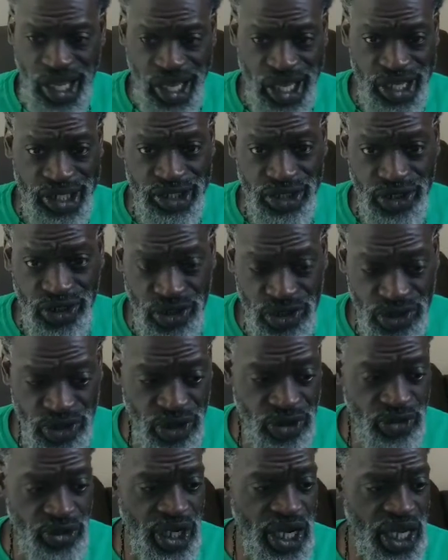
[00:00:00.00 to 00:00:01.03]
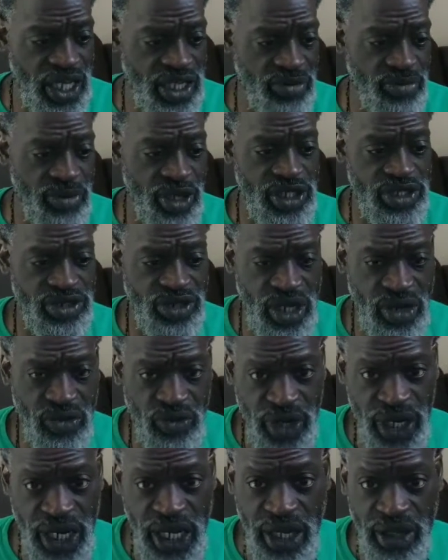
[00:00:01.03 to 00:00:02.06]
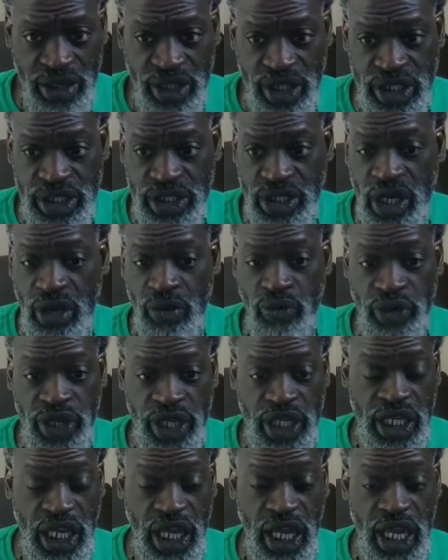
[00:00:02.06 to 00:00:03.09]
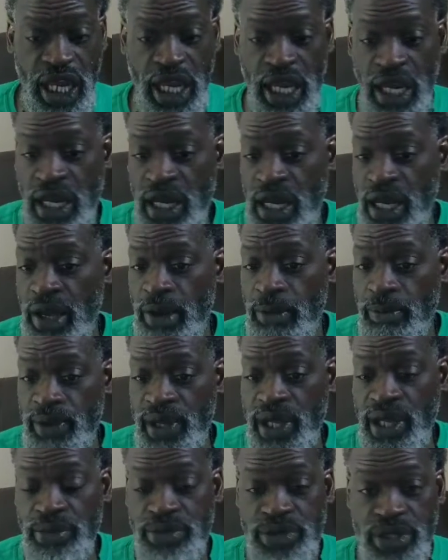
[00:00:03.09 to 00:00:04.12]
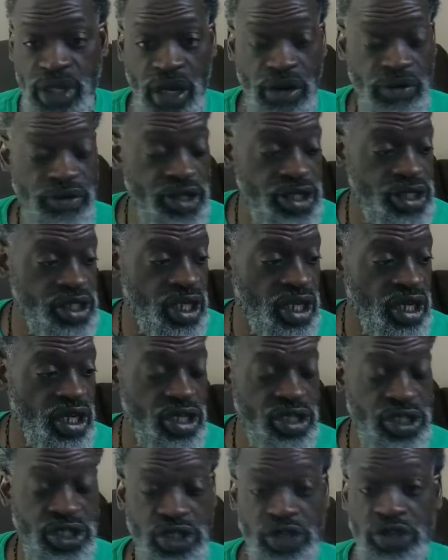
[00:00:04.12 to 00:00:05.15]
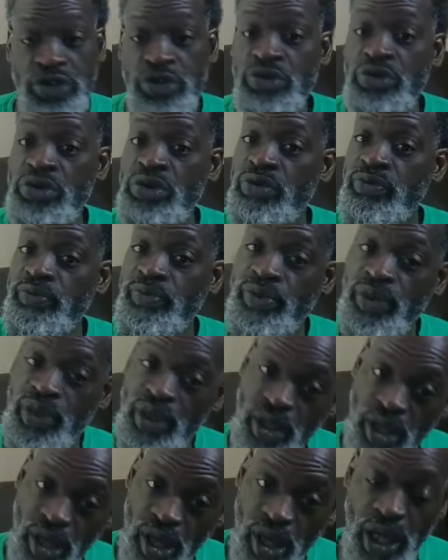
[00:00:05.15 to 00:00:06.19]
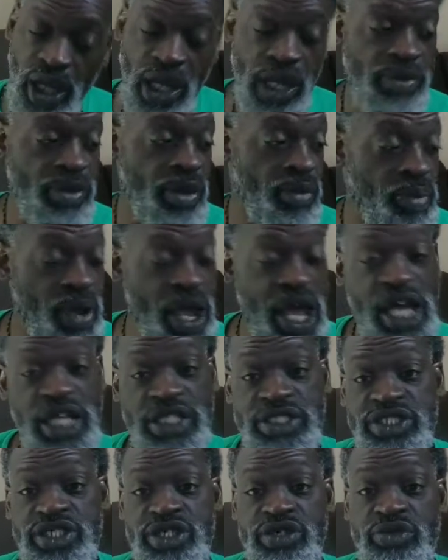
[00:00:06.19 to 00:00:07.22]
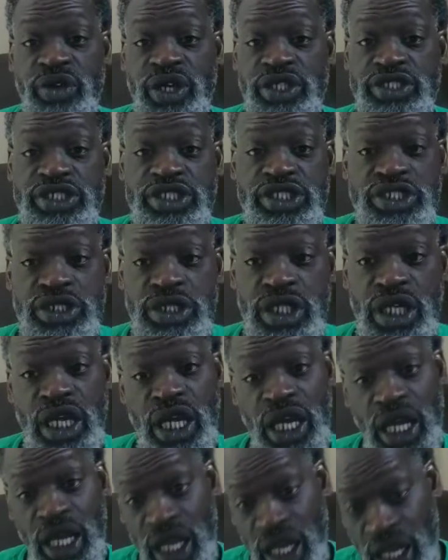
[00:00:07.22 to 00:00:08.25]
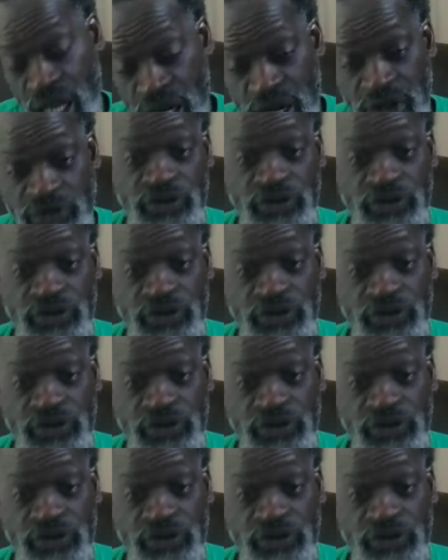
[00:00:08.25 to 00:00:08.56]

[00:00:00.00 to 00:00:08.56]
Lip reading: As usual, we got to make sure that we're healthy so that we can be of service to the past generations and the